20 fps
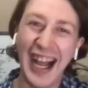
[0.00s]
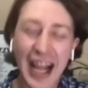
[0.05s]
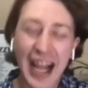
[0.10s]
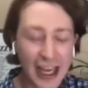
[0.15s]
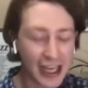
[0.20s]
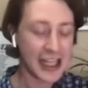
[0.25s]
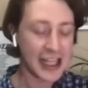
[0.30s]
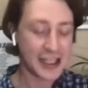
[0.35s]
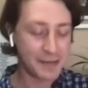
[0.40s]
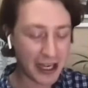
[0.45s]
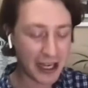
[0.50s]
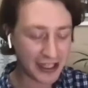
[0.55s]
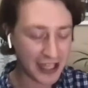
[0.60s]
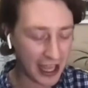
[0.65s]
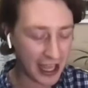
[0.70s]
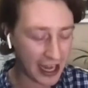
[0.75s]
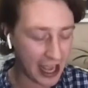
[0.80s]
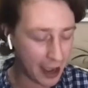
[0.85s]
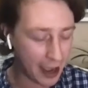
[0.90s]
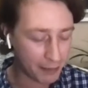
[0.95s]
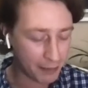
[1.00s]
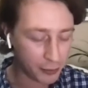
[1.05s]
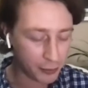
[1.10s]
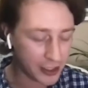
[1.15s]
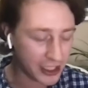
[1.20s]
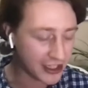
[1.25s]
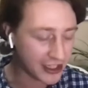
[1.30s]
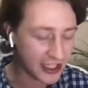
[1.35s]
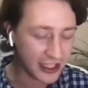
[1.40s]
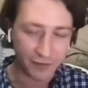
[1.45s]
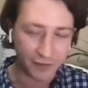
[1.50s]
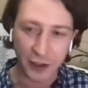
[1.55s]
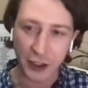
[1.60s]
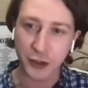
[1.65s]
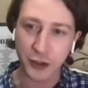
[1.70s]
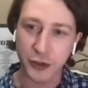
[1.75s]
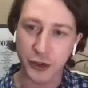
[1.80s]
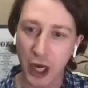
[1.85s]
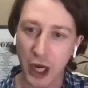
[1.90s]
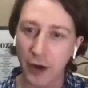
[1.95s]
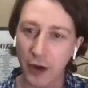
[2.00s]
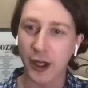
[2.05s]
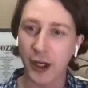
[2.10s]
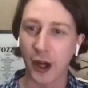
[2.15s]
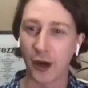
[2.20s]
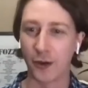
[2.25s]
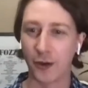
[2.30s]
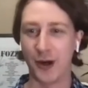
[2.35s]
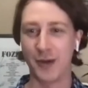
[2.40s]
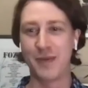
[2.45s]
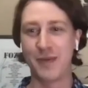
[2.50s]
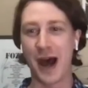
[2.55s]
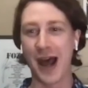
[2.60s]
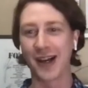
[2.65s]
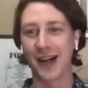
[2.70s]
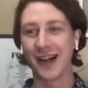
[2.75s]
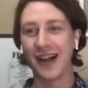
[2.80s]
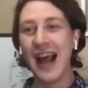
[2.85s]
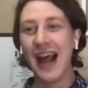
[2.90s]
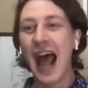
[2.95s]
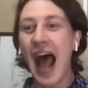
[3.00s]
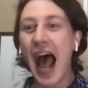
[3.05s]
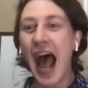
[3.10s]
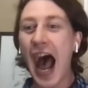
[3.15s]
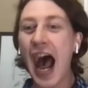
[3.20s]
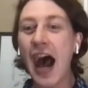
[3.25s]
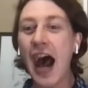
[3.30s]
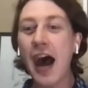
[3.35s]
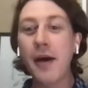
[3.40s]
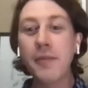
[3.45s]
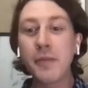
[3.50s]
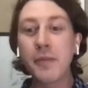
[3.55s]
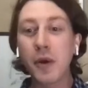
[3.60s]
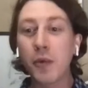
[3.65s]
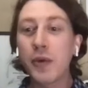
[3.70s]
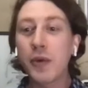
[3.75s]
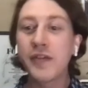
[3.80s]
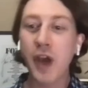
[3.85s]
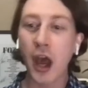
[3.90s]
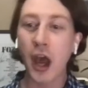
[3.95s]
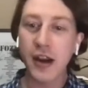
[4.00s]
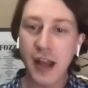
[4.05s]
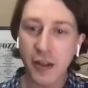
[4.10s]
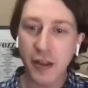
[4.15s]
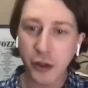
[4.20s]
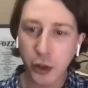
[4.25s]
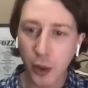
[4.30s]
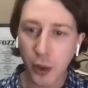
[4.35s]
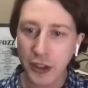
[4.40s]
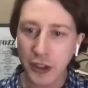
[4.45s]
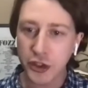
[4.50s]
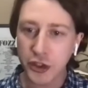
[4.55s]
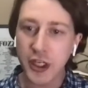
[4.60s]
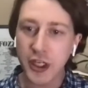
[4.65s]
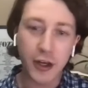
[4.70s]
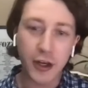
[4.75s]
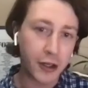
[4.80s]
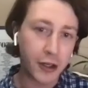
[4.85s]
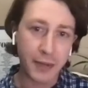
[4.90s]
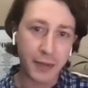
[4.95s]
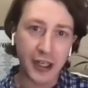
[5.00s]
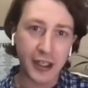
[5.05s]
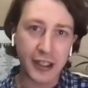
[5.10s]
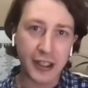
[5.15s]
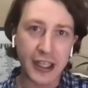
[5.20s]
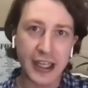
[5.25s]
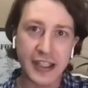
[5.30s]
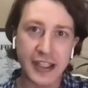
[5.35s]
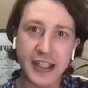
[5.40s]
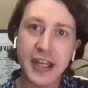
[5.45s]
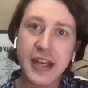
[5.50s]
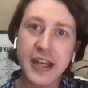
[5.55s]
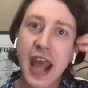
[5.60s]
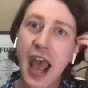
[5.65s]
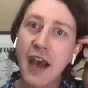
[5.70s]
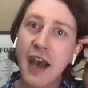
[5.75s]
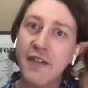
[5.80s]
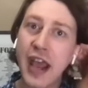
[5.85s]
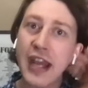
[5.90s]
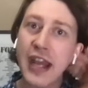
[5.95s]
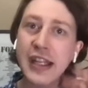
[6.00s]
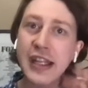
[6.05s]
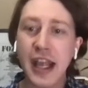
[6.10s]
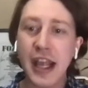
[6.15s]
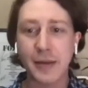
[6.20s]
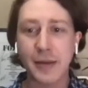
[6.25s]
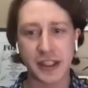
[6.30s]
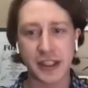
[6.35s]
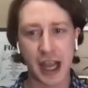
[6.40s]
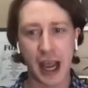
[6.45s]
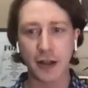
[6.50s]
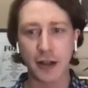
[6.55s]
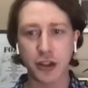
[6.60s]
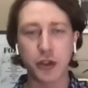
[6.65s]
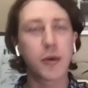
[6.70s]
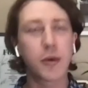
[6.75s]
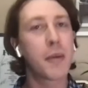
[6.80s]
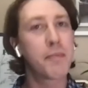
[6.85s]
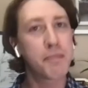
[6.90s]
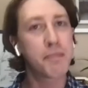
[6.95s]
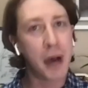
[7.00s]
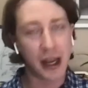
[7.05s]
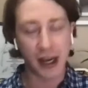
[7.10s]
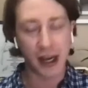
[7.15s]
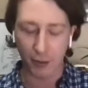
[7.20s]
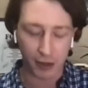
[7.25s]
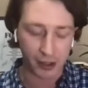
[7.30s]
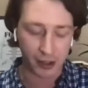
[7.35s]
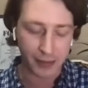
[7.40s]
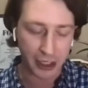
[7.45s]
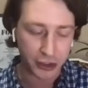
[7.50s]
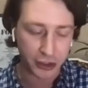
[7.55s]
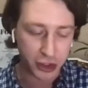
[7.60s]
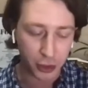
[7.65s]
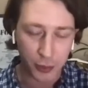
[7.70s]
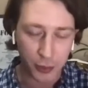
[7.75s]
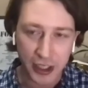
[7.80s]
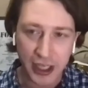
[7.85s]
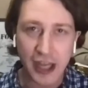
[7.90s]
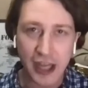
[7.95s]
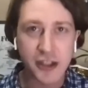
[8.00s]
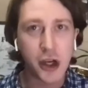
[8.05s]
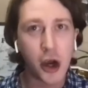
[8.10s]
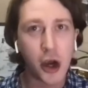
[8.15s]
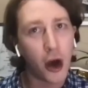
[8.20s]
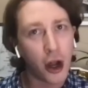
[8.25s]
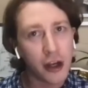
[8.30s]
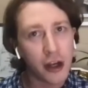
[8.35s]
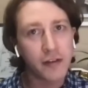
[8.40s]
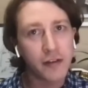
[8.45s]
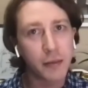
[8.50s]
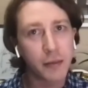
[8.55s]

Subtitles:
Let's make that happen. We need the official Jericho rebuttal. We've got another question here. Admittedly, it didn't have any name attached to it, but I want to make sure we get to all of them